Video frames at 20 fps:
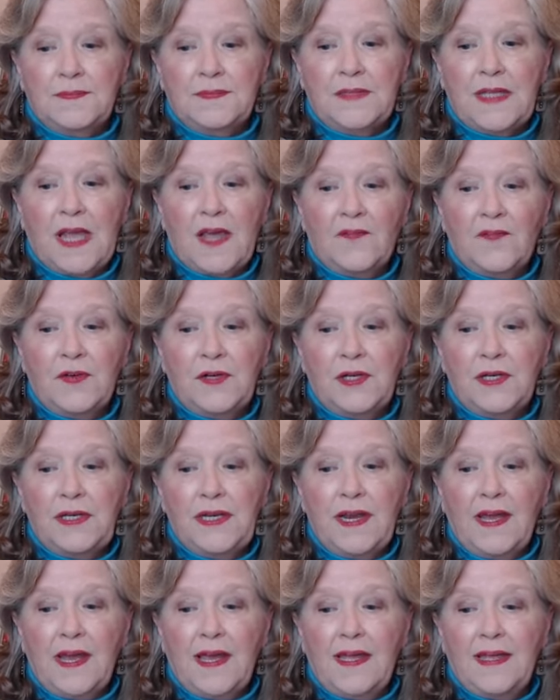Have a good
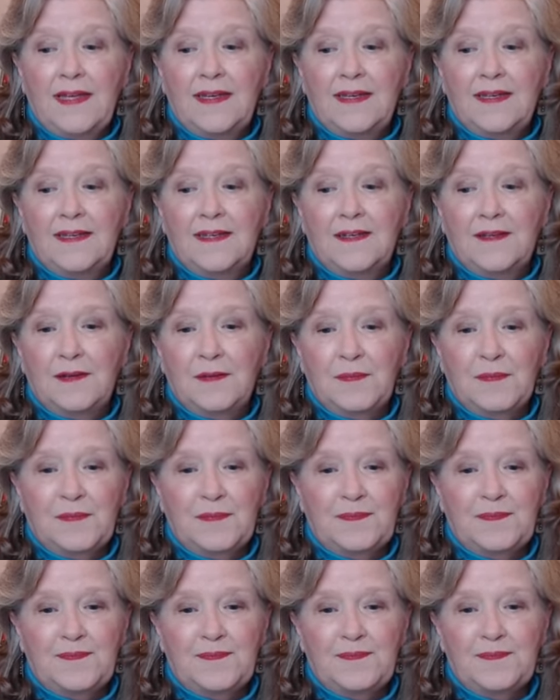night.
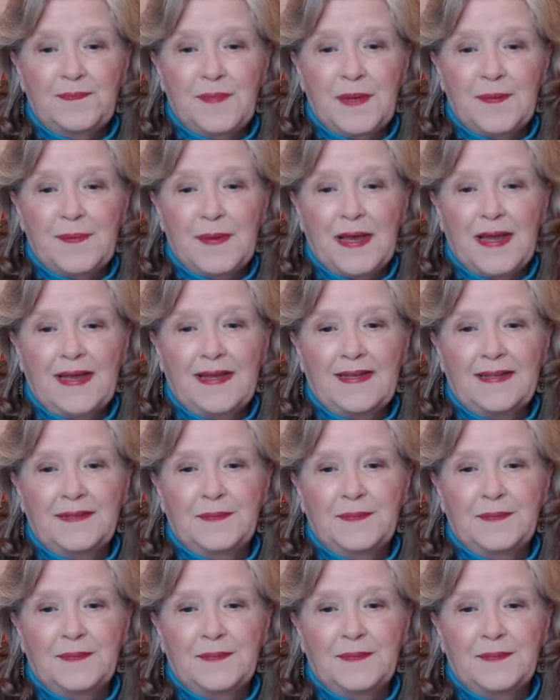Bye-bye.